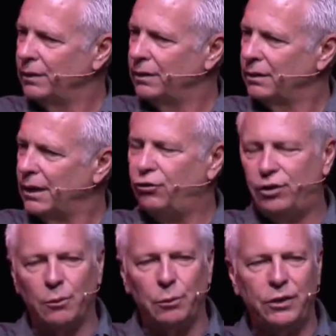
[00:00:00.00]
They
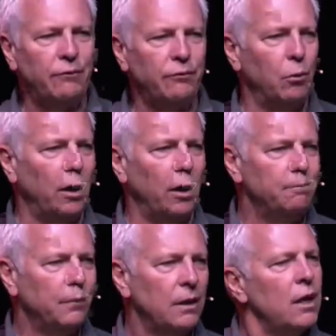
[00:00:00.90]
shared with everyone.
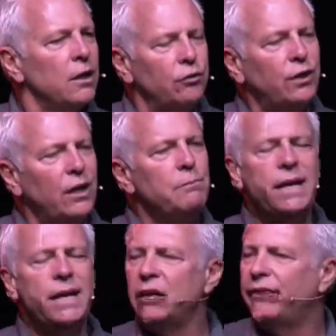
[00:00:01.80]
You see,
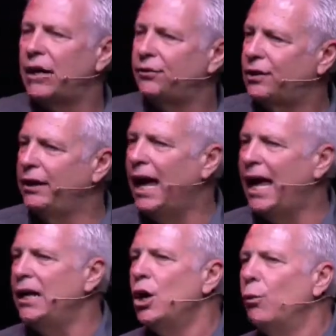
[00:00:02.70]
many of us
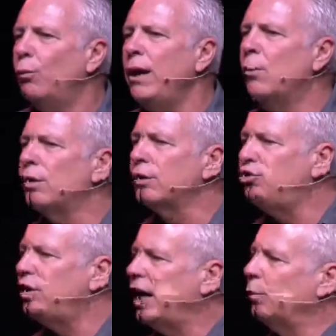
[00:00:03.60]
today, we want to
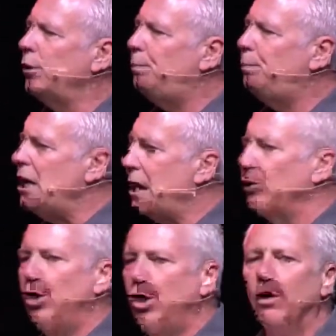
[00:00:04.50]
share with
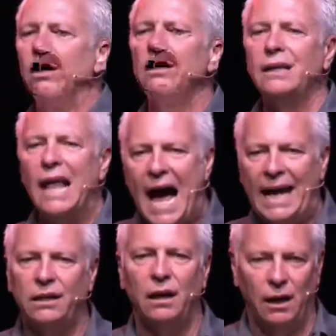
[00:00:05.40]
people who are
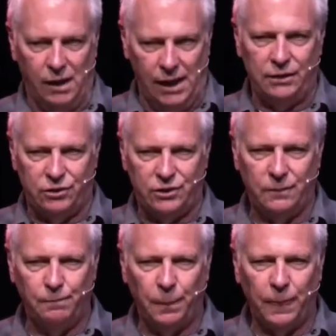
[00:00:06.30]
like us,
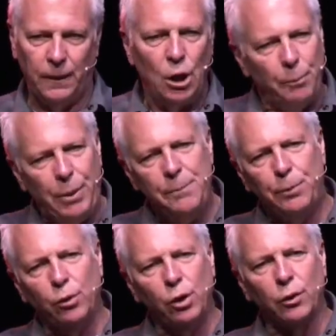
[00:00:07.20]

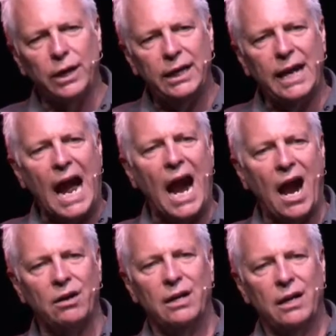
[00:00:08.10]
people who are in
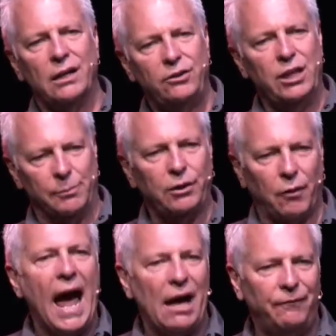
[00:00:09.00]
our
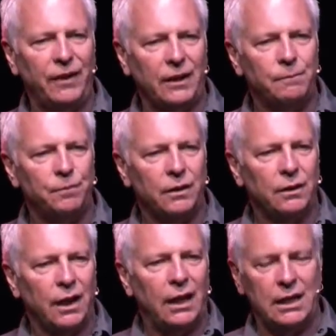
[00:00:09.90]
demographic.
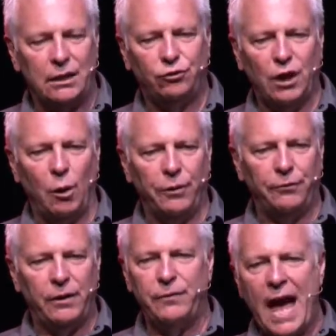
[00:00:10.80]
And, so, if,
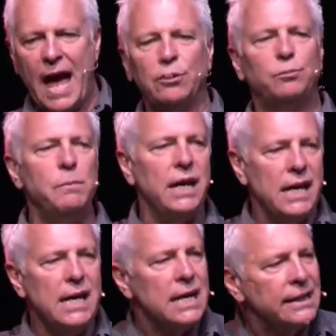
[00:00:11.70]
if that was
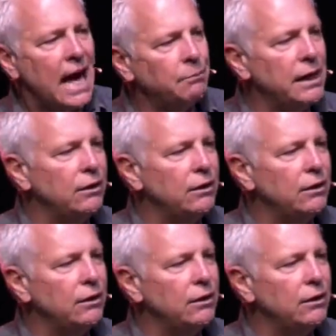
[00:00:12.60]
me, that means